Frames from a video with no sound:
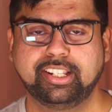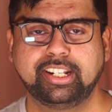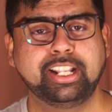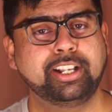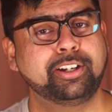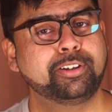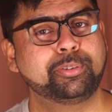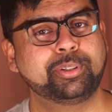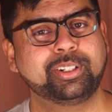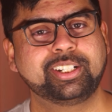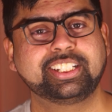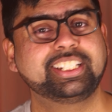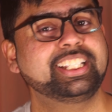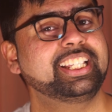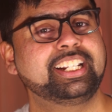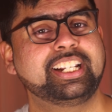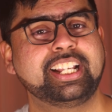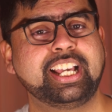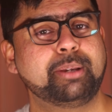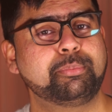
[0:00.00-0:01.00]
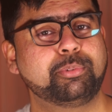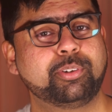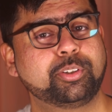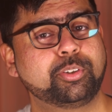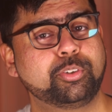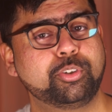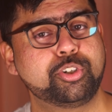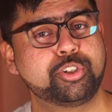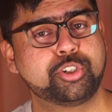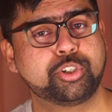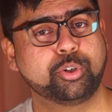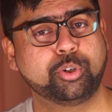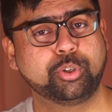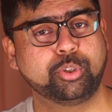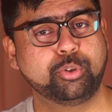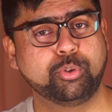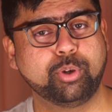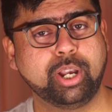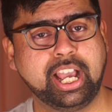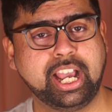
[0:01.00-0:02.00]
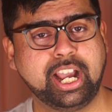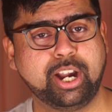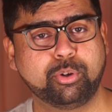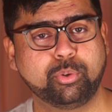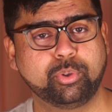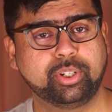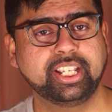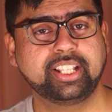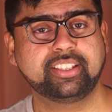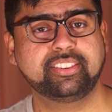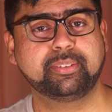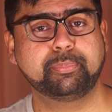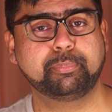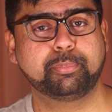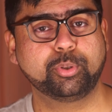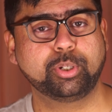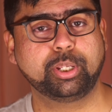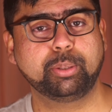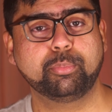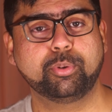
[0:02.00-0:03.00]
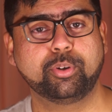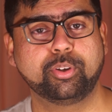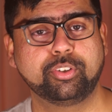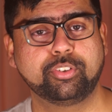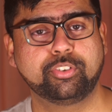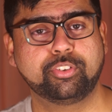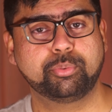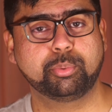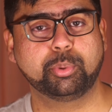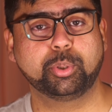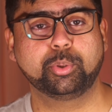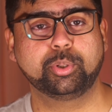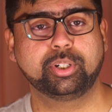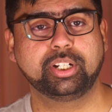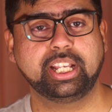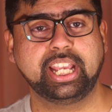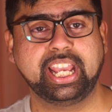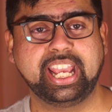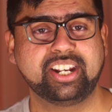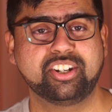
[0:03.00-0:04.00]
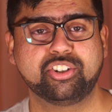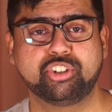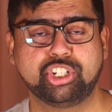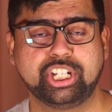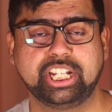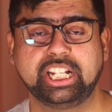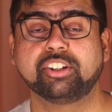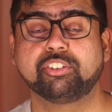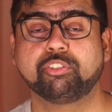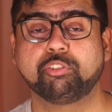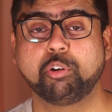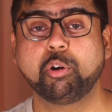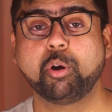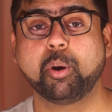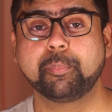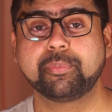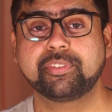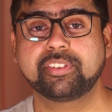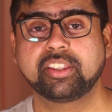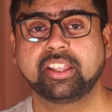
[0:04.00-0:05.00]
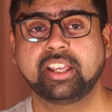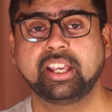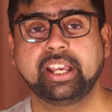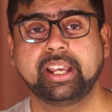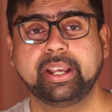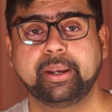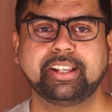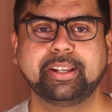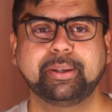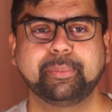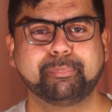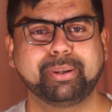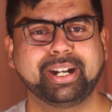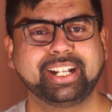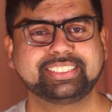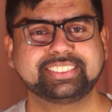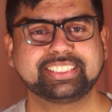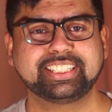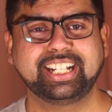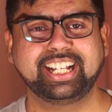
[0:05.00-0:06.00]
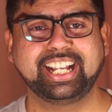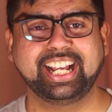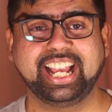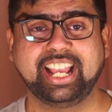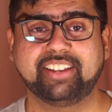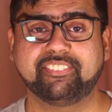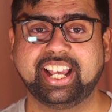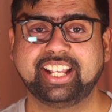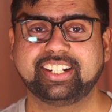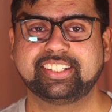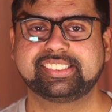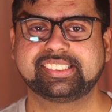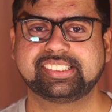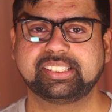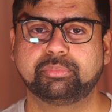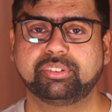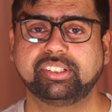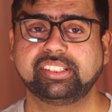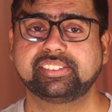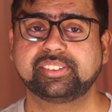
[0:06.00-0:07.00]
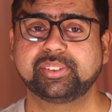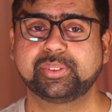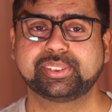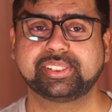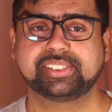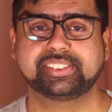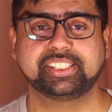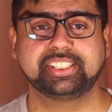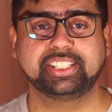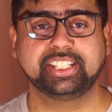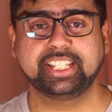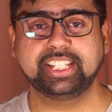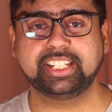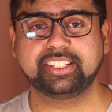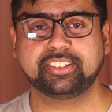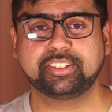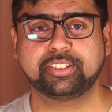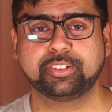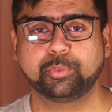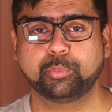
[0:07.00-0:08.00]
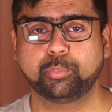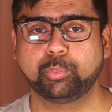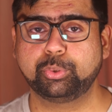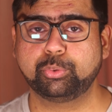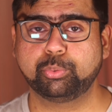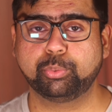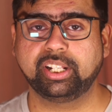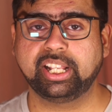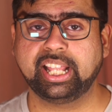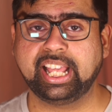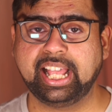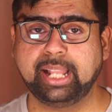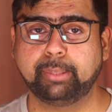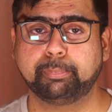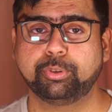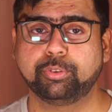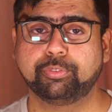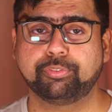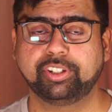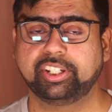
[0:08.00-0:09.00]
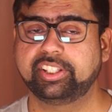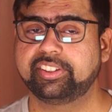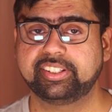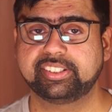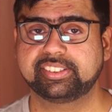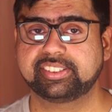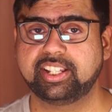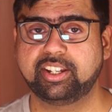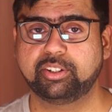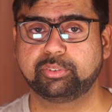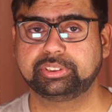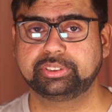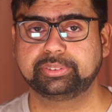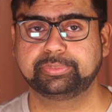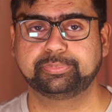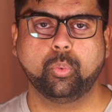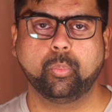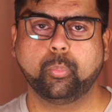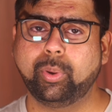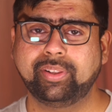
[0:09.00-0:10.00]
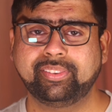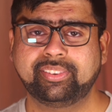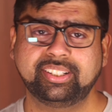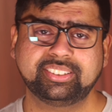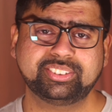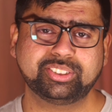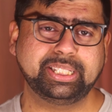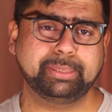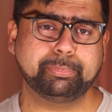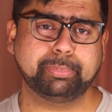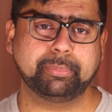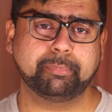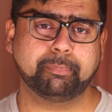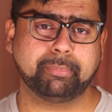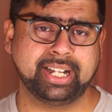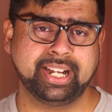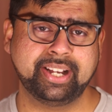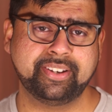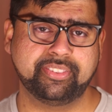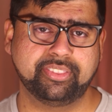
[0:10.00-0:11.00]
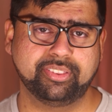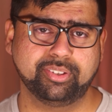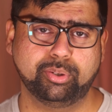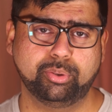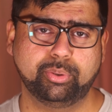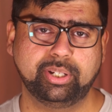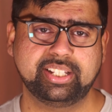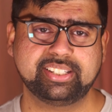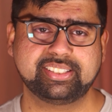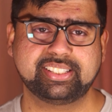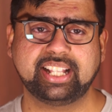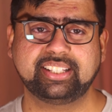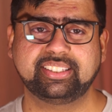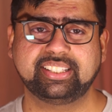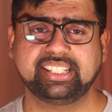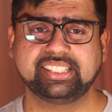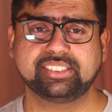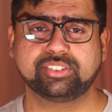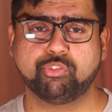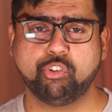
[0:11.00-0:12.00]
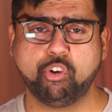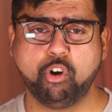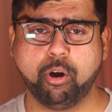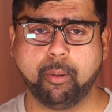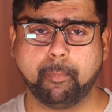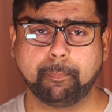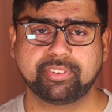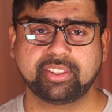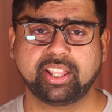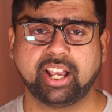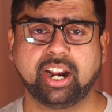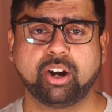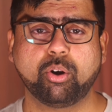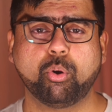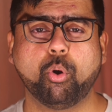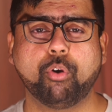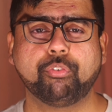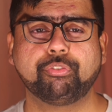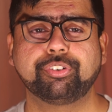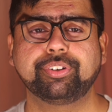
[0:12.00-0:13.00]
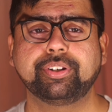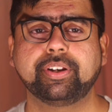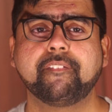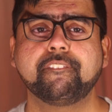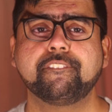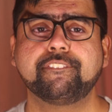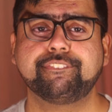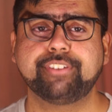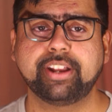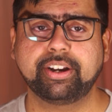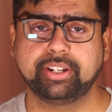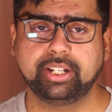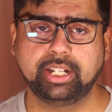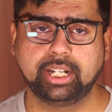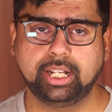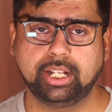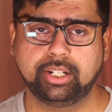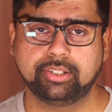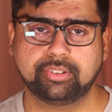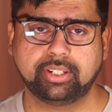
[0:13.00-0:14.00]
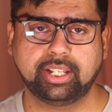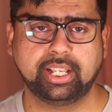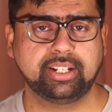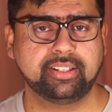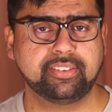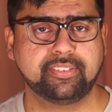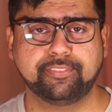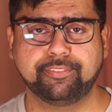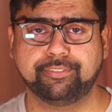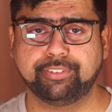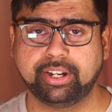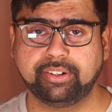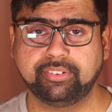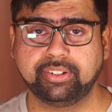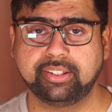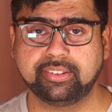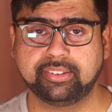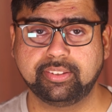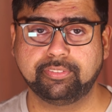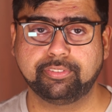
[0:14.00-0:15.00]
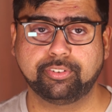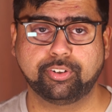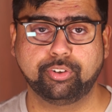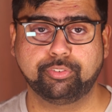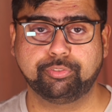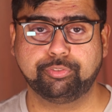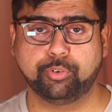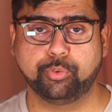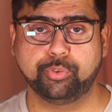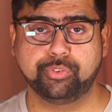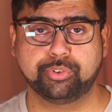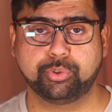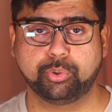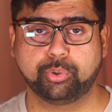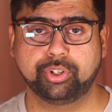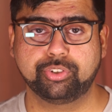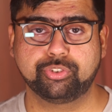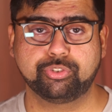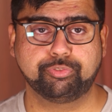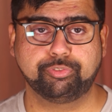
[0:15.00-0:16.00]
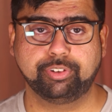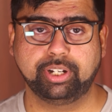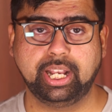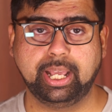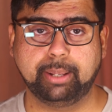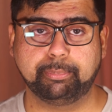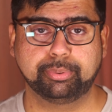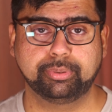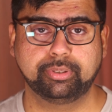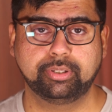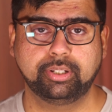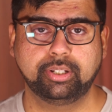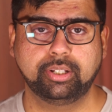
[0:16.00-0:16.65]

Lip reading: Now, again, I'm not going to show you how to get the Pokemon Sword and Shield ROMs, but I've added some resources in the Git which will help you figure things out. One thing to keep in mind though is that these ROMs are often very large and it's very easy for your phone storage to fill up.